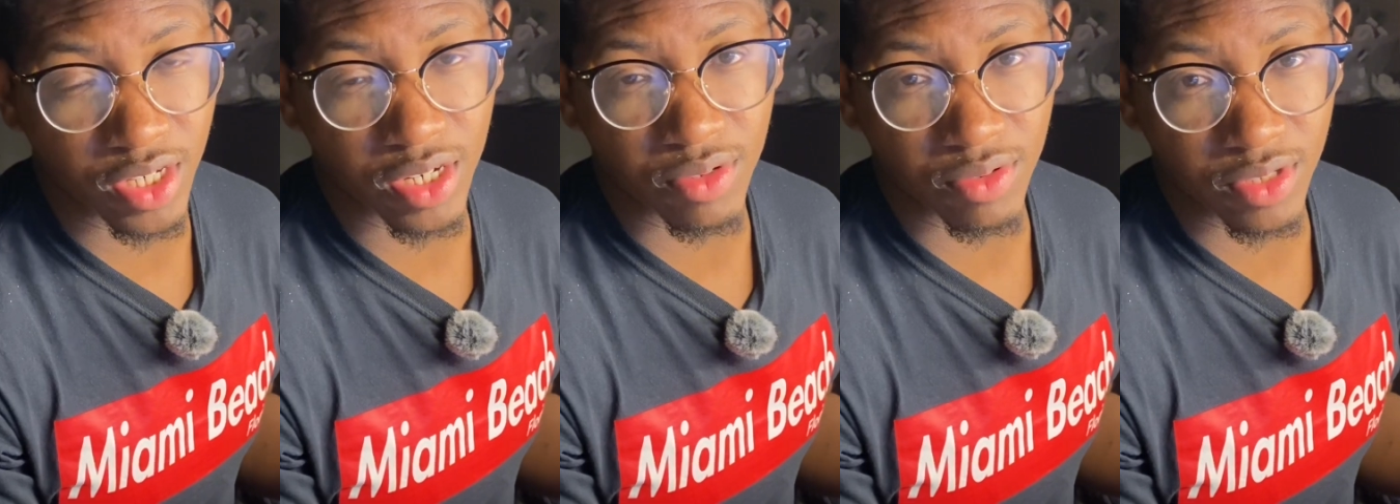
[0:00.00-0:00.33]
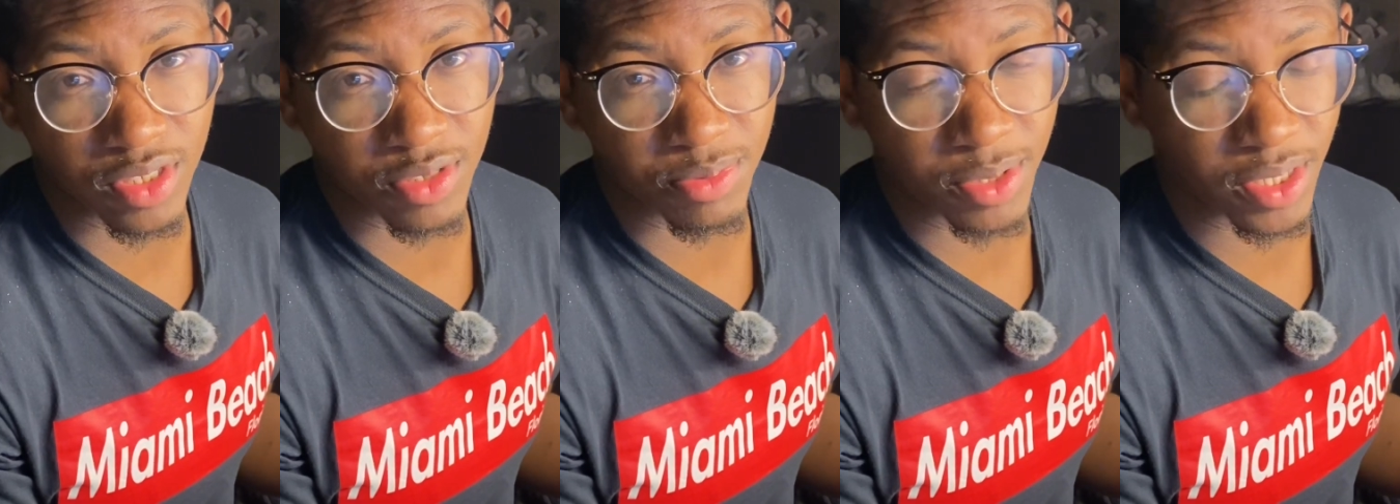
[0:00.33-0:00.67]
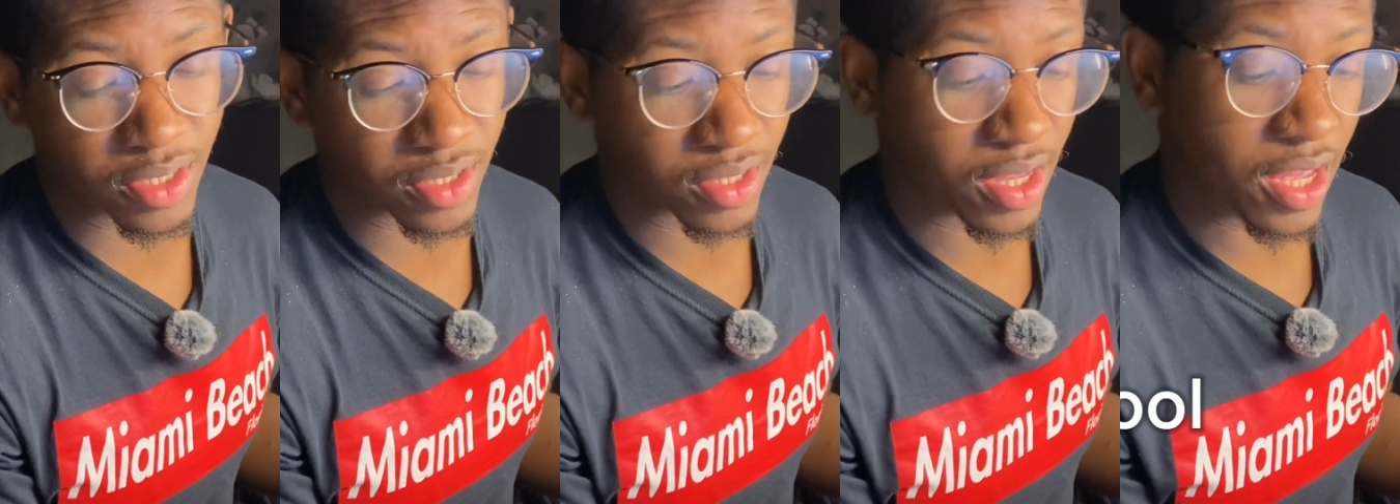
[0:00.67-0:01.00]
generally
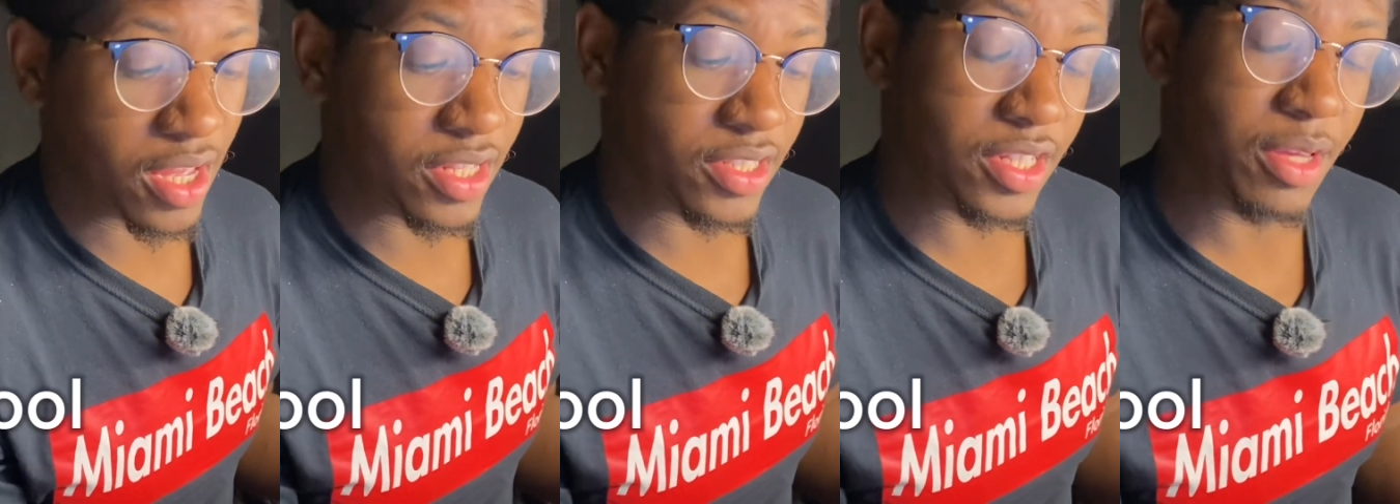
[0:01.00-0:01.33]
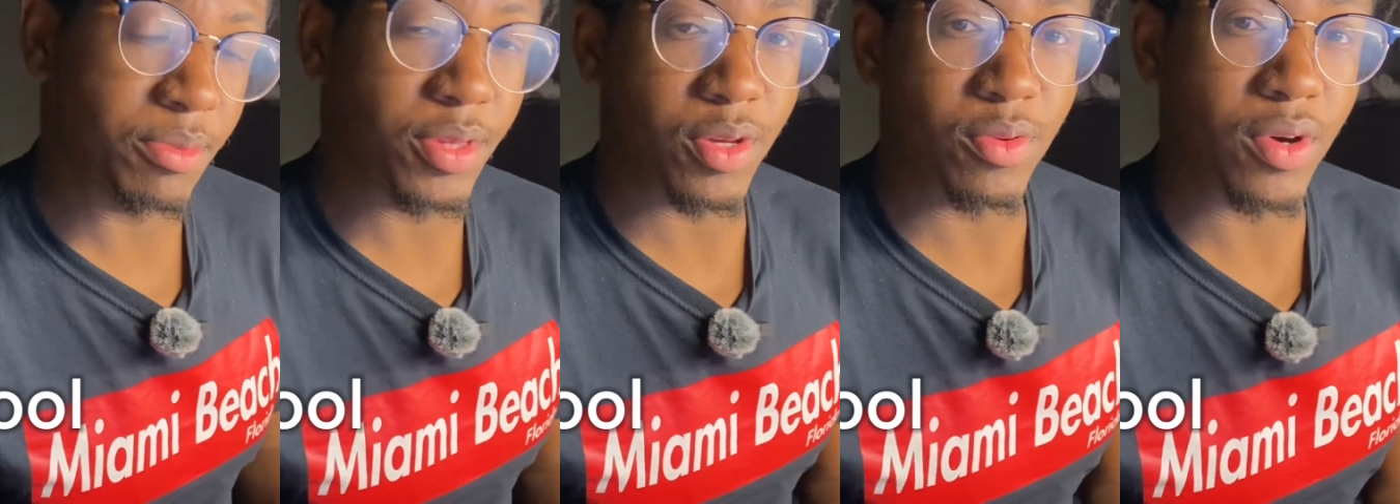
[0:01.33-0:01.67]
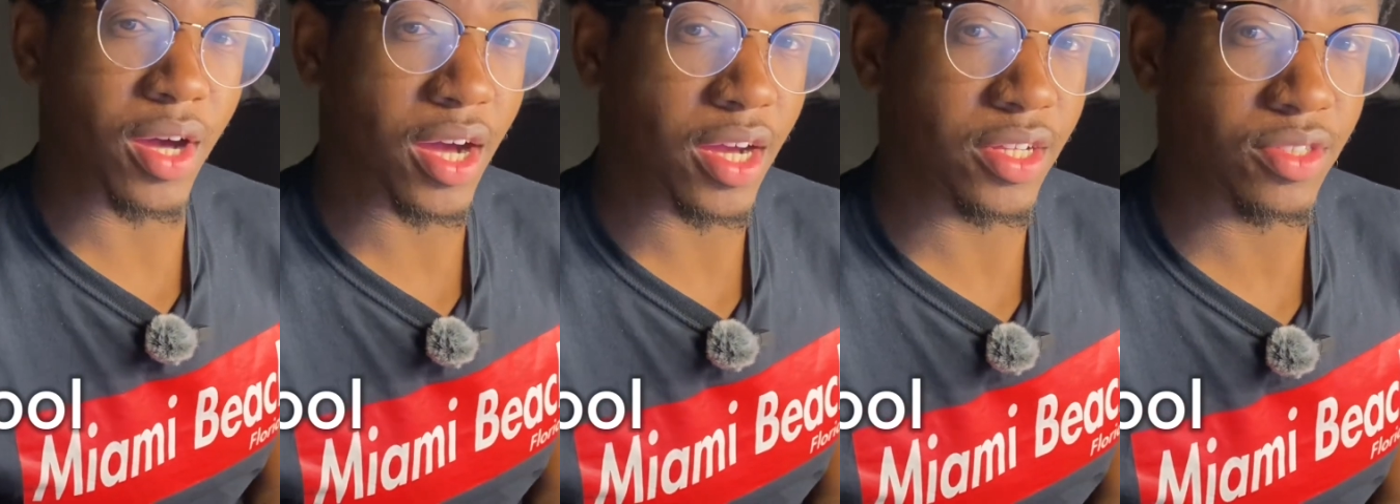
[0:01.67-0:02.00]
speaking. Same thing
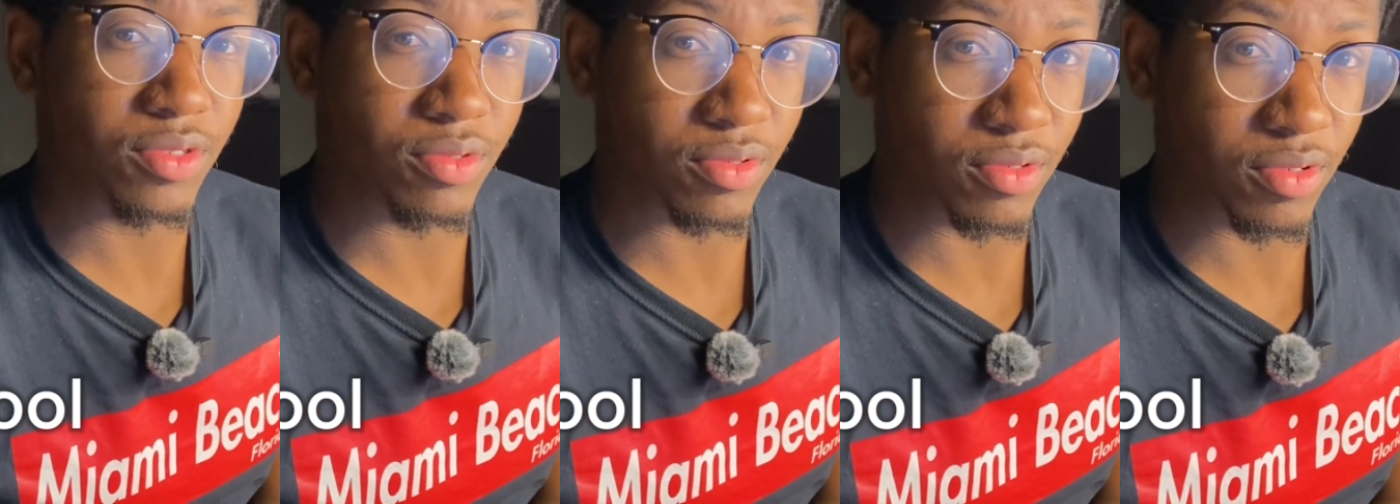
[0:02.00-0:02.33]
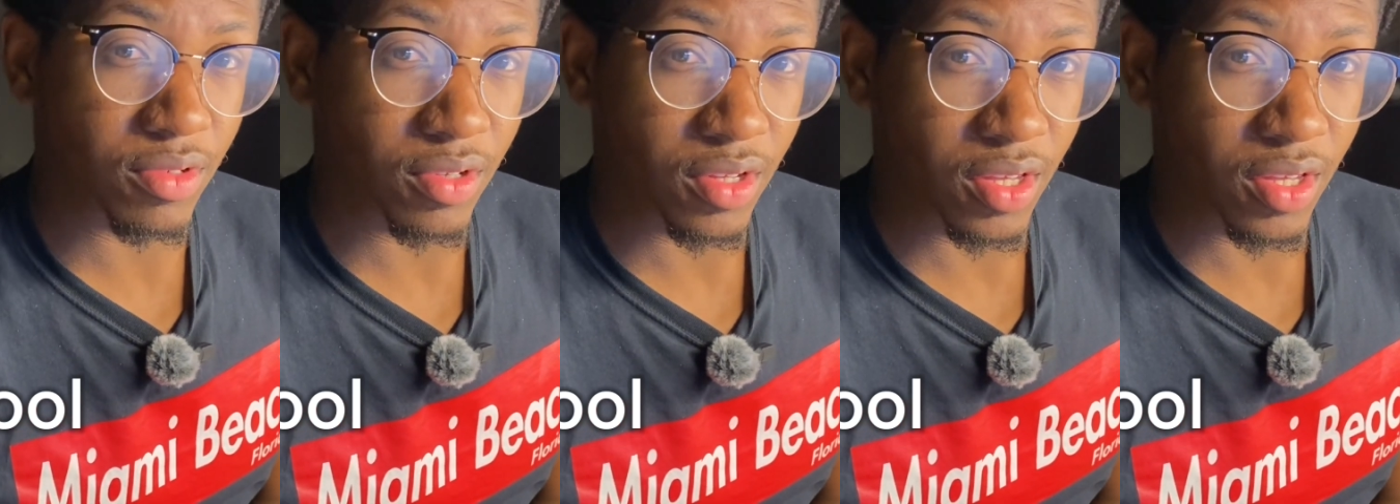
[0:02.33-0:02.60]
with high school.